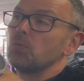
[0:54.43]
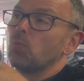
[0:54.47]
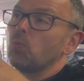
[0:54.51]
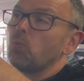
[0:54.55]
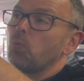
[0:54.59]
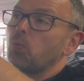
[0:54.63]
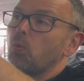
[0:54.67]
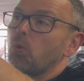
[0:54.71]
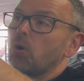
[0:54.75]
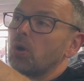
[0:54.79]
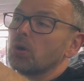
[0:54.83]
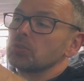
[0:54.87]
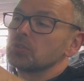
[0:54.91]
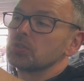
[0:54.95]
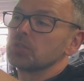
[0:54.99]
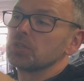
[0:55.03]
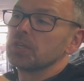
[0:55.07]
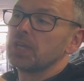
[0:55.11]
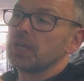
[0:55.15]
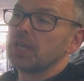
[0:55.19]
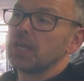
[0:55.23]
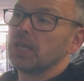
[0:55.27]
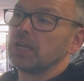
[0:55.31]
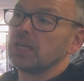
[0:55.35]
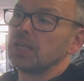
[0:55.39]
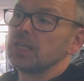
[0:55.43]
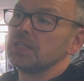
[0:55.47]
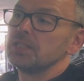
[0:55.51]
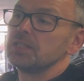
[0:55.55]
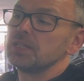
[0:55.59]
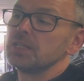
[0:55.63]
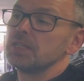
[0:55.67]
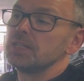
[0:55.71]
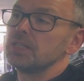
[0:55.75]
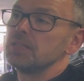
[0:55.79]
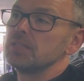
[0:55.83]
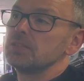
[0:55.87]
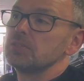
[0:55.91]
watt
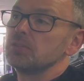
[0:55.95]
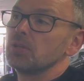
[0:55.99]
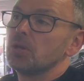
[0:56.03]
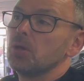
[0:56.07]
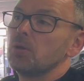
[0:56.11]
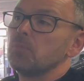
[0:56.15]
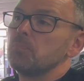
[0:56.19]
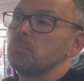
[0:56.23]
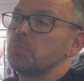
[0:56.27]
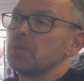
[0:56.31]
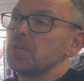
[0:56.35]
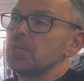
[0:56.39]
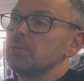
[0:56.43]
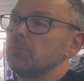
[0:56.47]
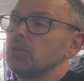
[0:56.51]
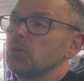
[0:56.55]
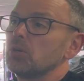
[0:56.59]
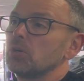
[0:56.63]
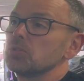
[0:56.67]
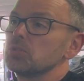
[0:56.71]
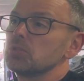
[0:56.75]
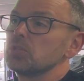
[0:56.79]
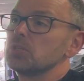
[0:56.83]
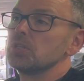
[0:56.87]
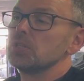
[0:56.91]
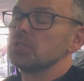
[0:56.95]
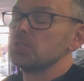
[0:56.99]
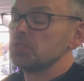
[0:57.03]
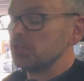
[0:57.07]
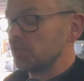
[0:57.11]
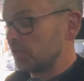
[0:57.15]
LEDs beaming onto this